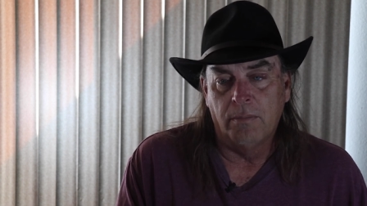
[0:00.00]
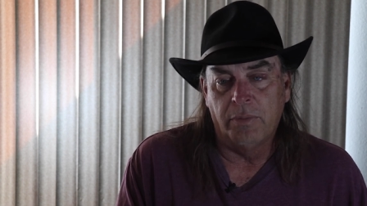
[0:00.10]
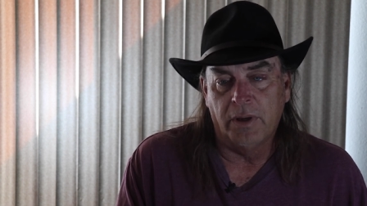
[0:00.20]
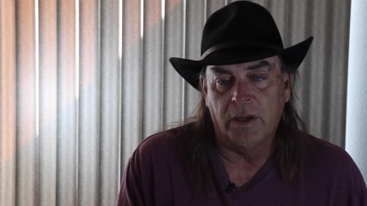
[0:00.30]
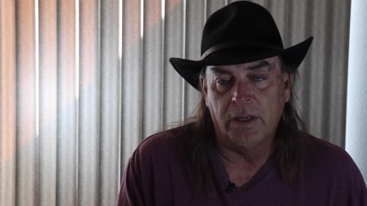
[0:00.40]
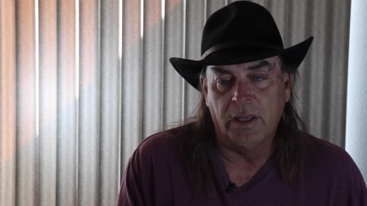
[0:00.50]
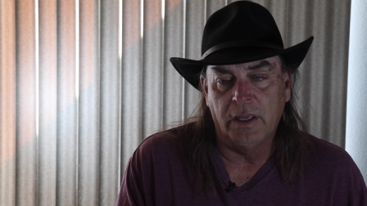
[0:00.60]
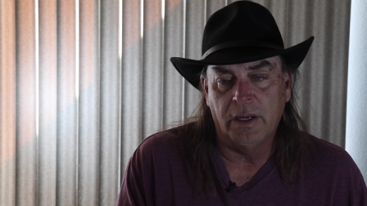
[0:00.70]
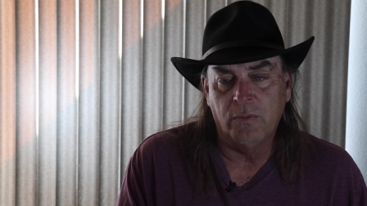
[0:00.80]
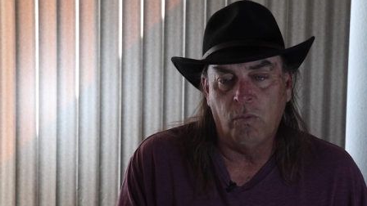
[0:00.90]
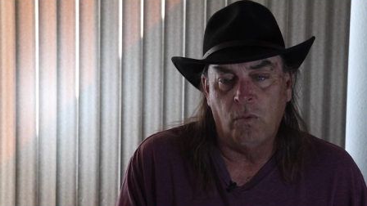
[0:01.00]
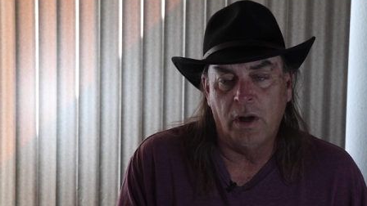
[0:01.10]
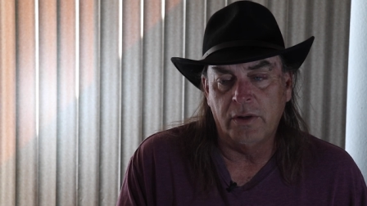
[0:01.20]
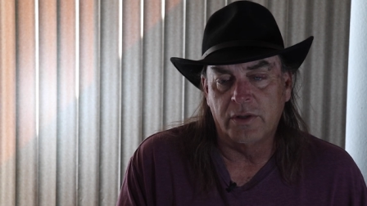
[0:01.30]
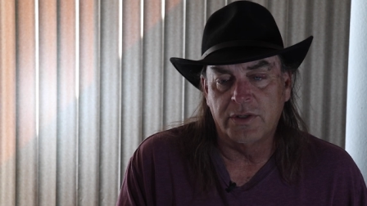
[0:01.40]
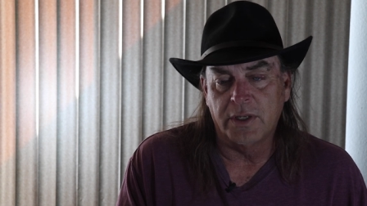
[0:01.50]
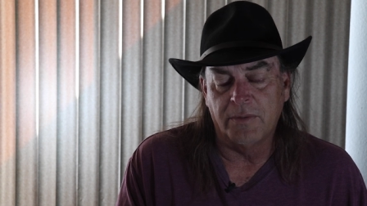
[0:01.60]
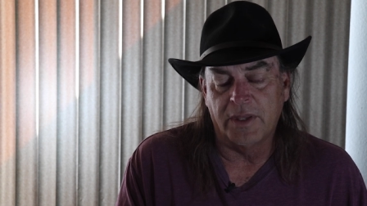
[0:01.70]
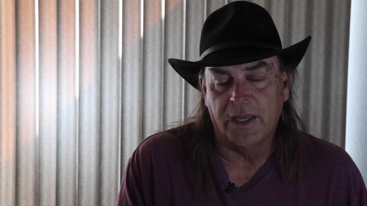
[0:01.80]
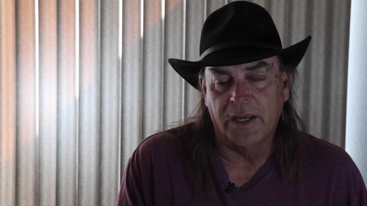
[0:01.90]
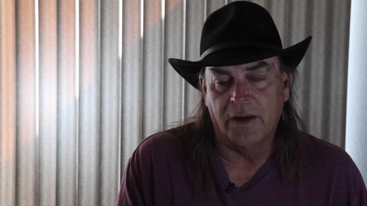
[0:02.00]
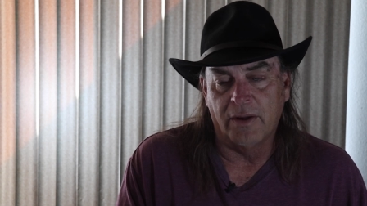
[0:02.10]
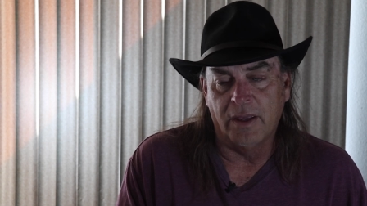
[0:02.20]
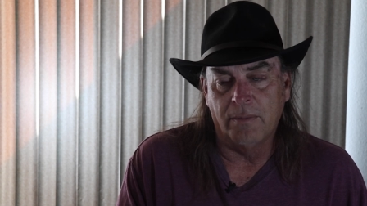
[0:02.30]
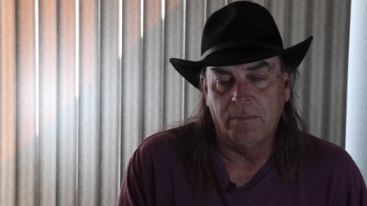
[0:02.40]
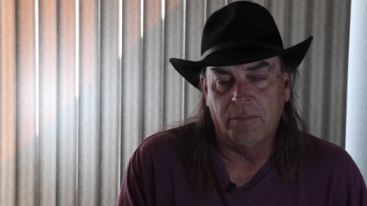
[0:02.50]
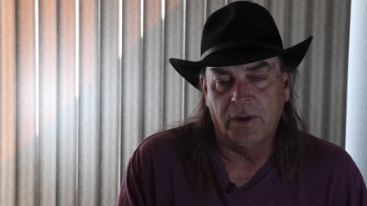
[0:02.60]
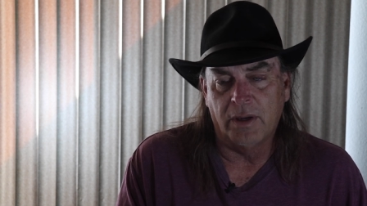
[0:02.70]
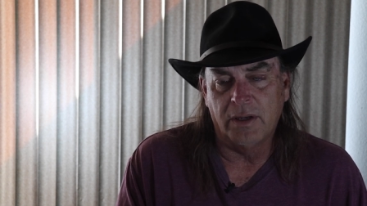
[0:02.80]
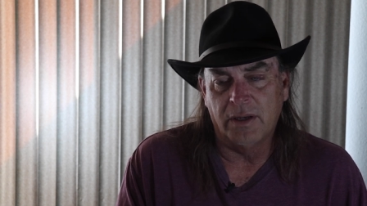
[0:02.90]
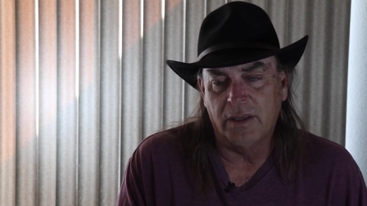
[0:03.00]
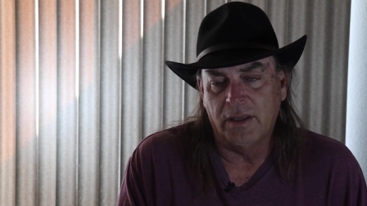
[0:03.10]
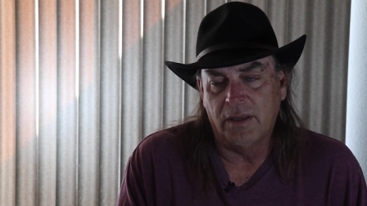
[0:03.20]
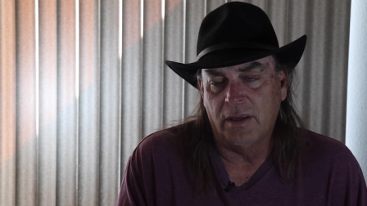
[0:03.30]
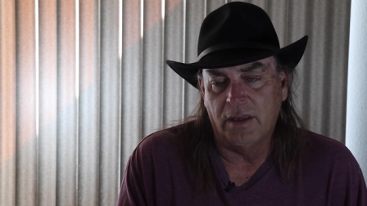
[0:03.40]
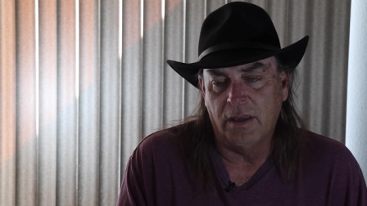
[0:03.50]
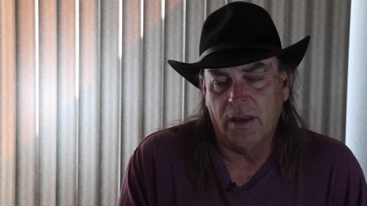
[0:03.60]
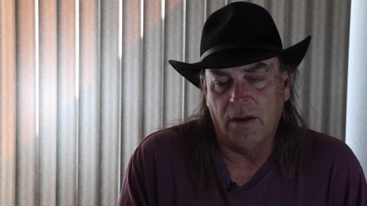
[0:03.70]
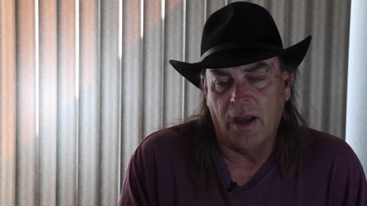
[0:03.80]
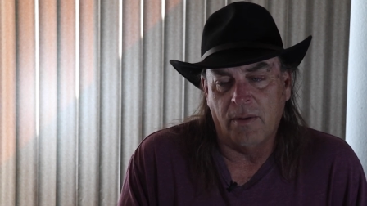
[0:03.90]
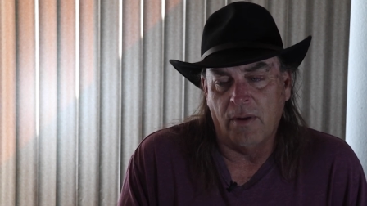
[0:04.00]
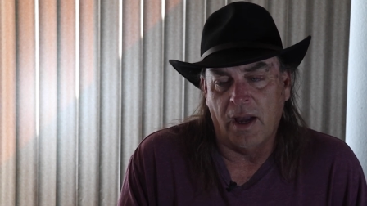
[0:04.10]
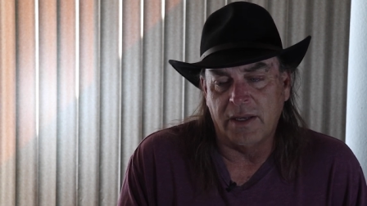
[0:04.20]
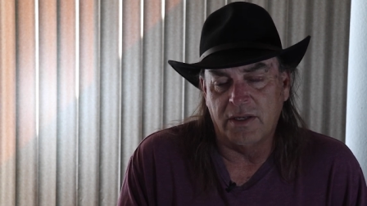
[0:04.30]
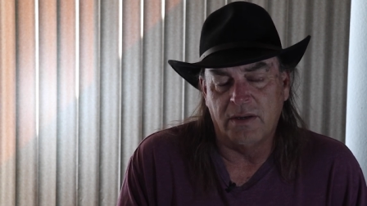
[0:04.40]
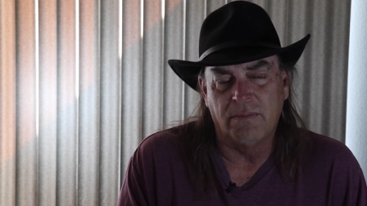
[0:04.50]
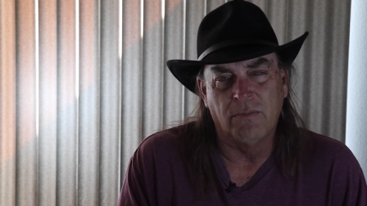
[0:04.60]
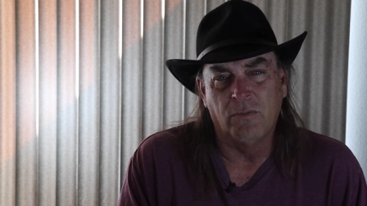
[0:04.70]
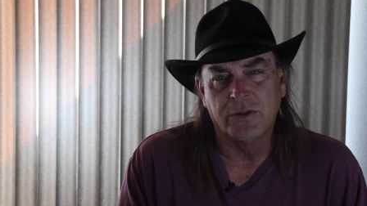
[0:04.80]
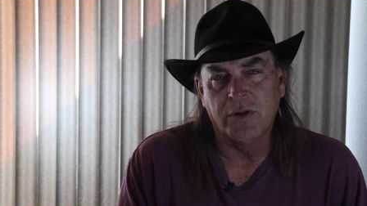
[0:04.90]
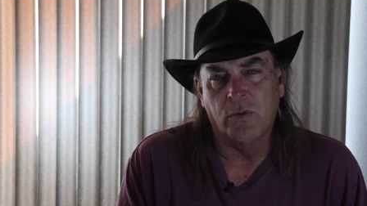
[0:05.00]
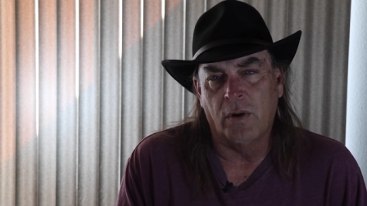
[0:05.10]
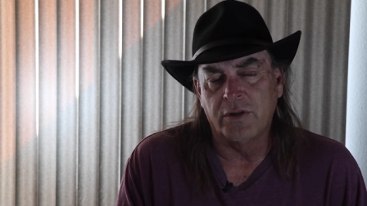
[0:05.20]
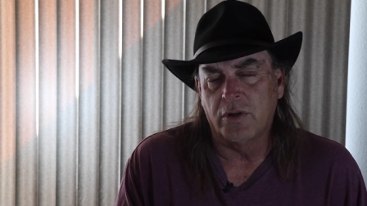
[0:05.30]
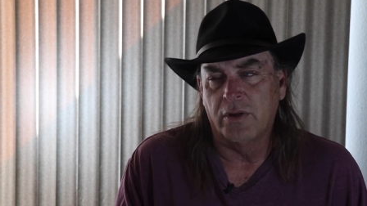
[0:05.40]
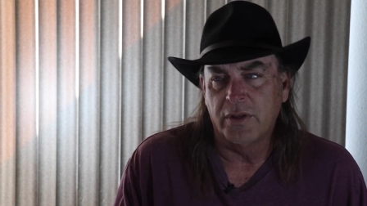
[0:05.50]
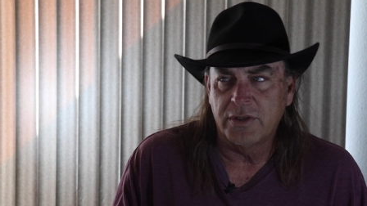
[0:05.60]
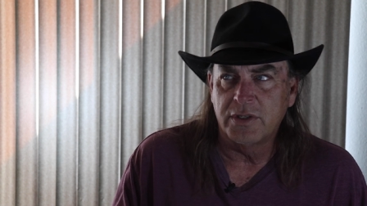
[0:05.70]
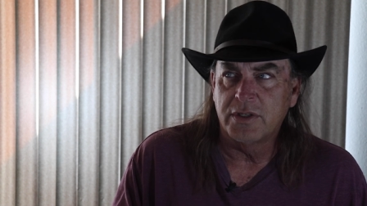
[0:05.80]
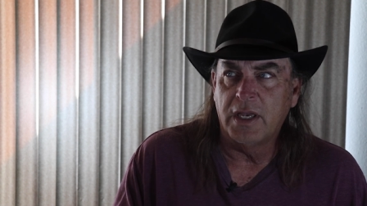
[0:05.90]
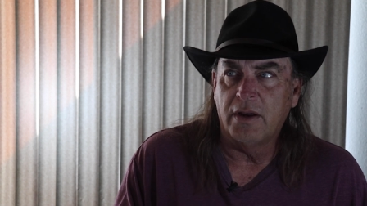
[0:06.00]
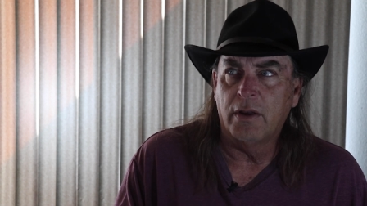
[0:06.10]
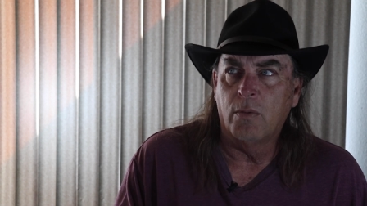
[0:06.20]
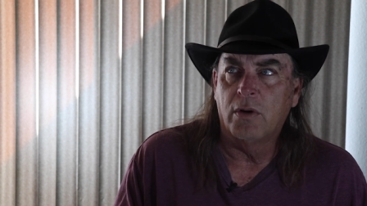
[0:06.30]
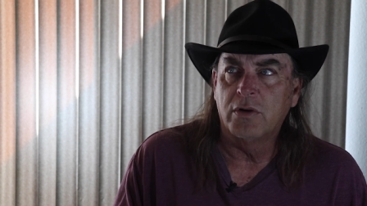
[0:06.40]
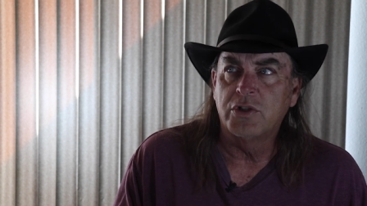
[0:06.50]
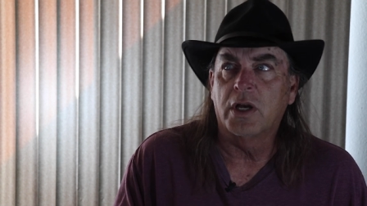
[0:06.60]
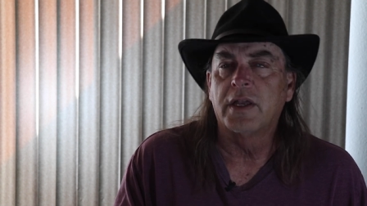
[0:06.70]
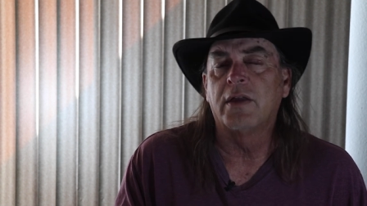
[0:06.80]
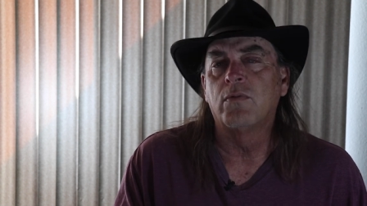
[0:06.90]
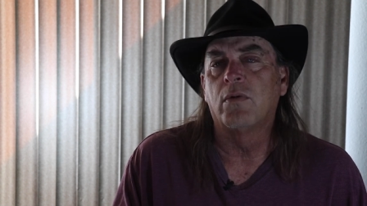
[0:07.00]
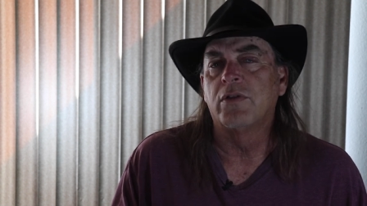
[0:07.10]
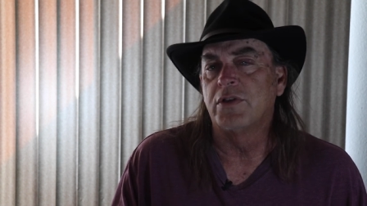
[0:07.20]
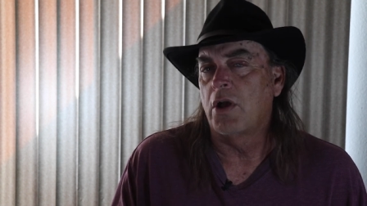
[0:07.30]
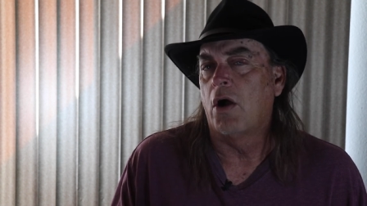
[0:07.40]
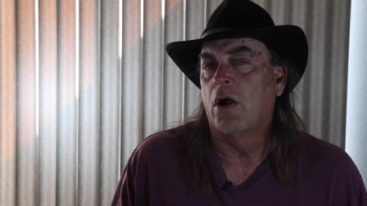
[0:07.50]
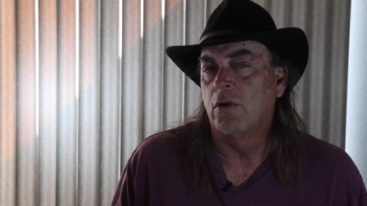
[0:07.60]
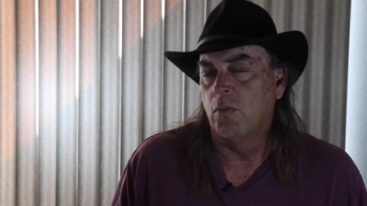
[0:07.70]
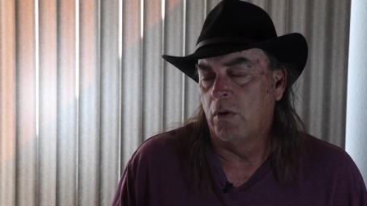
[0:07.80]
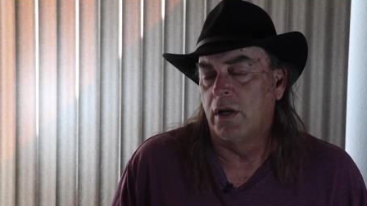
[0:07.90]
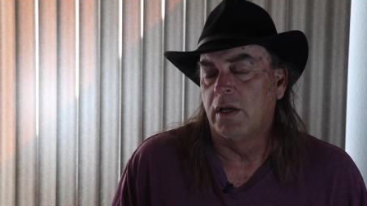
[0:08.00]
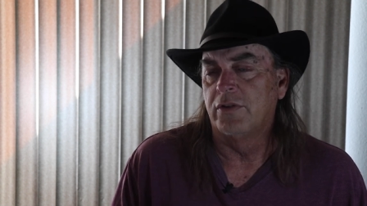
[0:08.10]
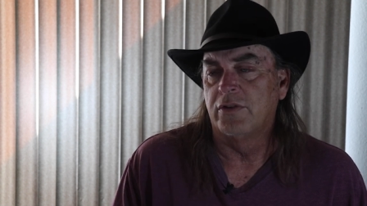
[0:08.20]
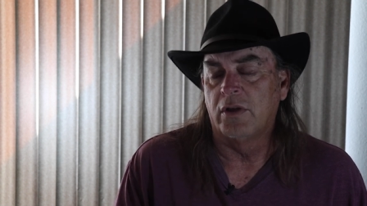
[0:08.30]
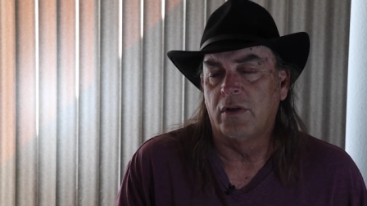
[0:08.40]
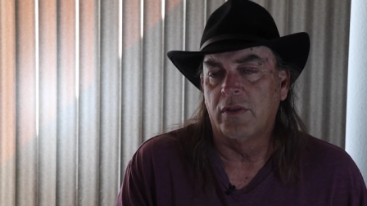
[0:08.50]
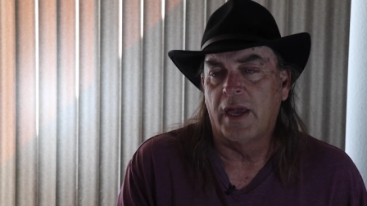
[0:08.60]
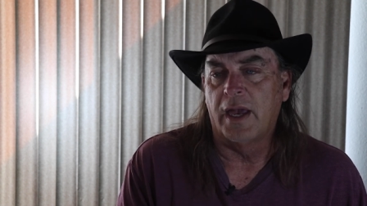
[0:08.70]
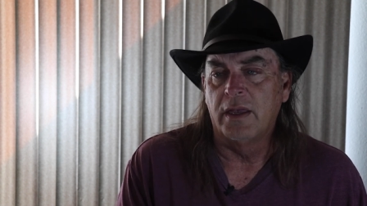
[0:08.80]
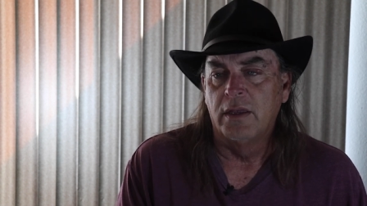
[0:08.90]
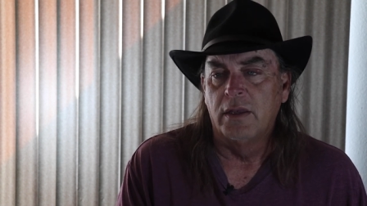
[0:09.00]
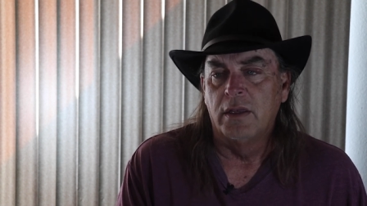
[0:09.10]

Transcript: and I'd wandered some of that area, but I wasn't quite sure. And this is the area where Chuck Kenworthy's heart was and all that.